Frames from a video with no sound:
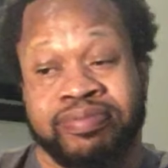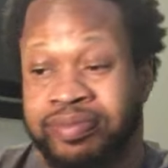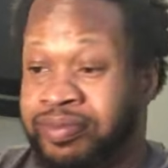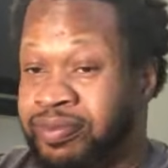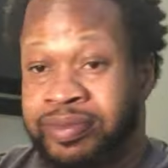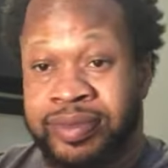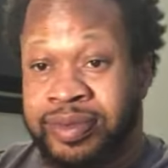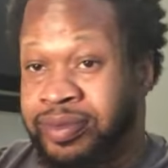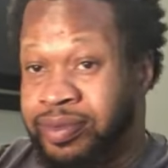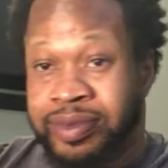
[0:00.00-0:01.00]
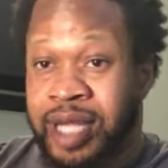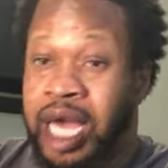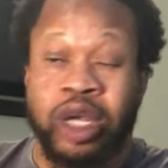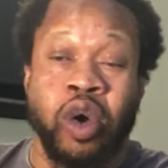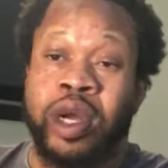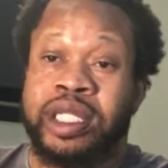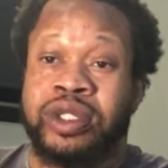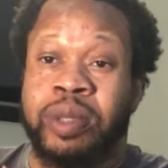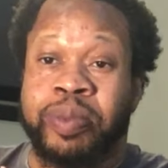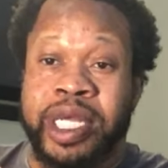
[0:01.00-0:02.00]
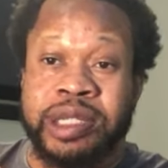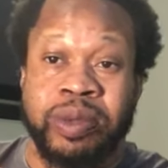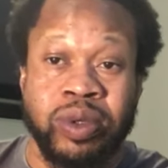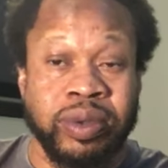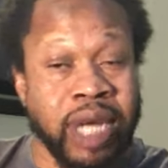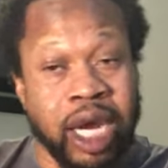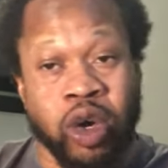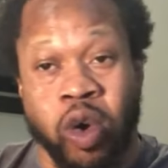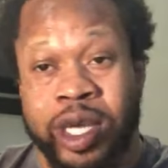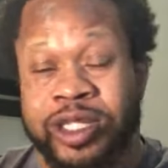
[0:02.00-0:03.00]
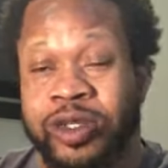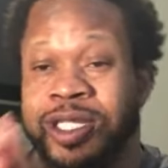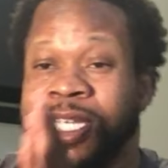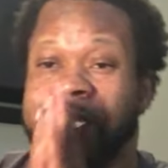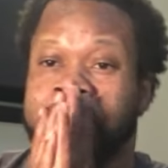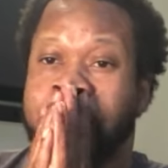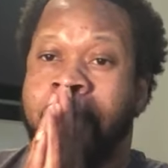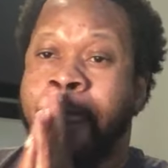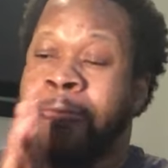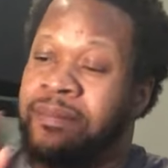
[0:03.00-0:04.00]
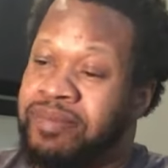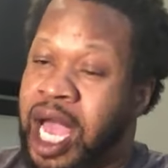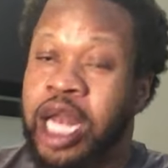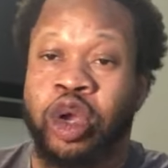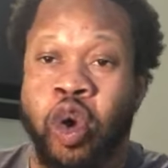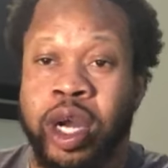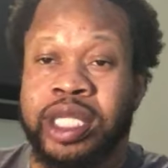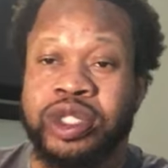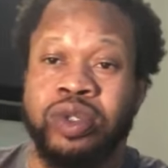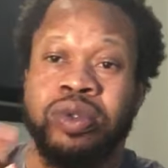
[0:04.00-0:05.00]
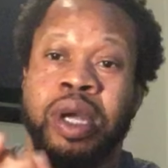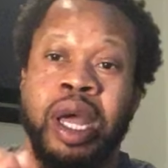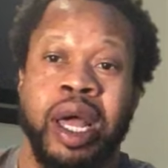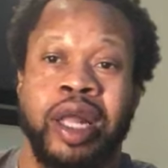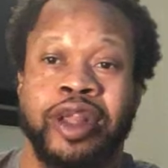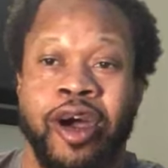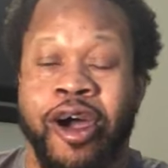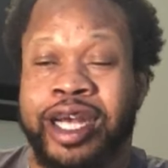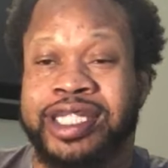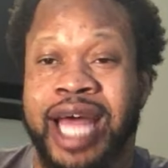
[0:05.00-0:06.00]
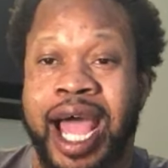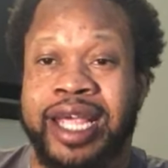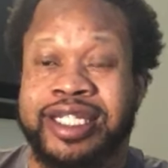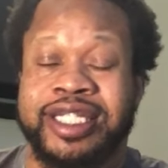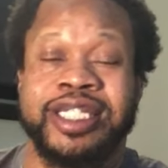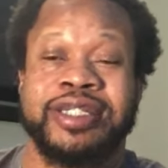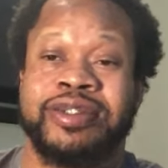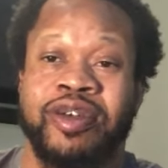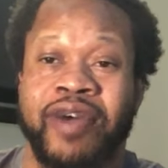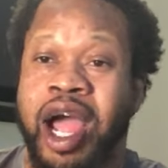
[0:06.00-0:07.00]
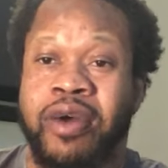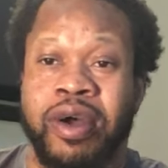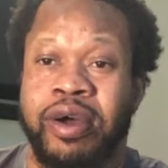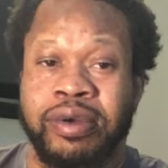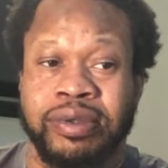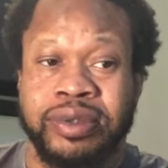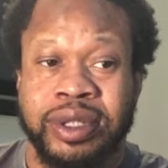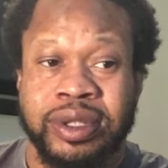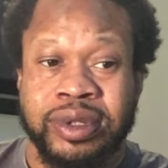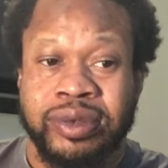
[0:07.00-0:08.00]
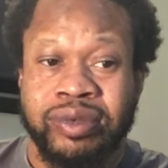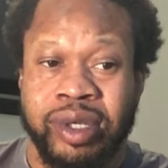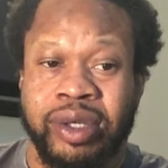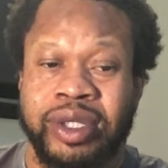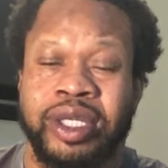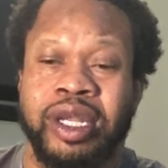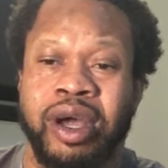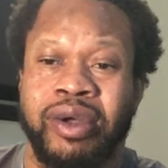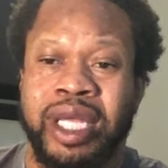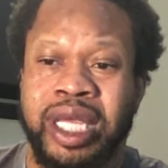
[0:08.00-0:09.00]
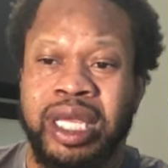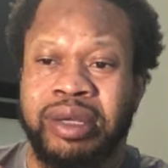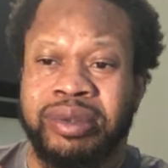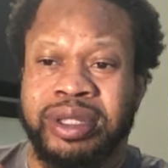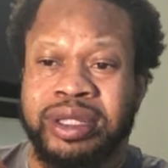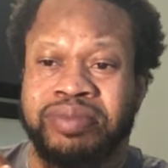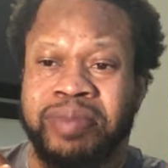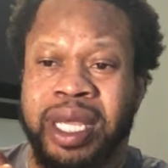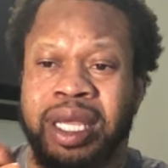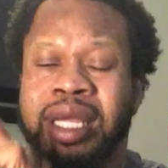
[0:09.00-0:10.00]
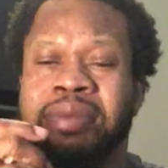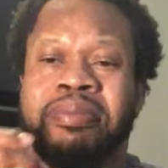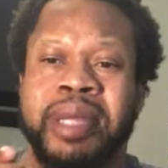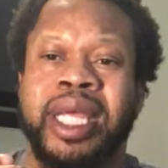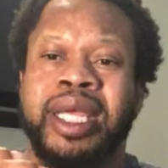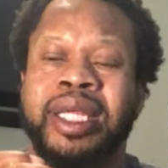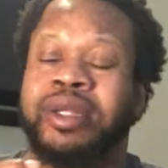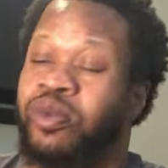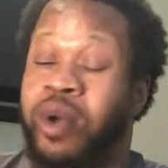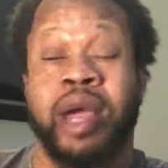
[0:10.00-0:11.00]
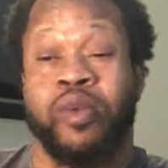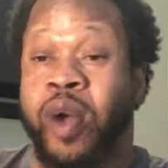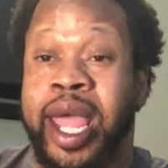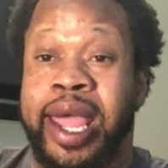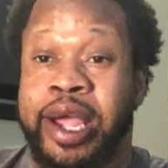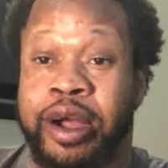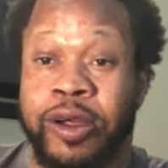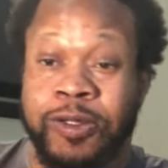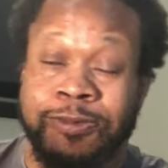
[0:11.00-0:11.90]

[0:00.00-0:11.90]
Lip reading: Not according to the principal, not according to the teacher, not according to the Archdiocese Navarro. Well, you know, he was being mean. Where?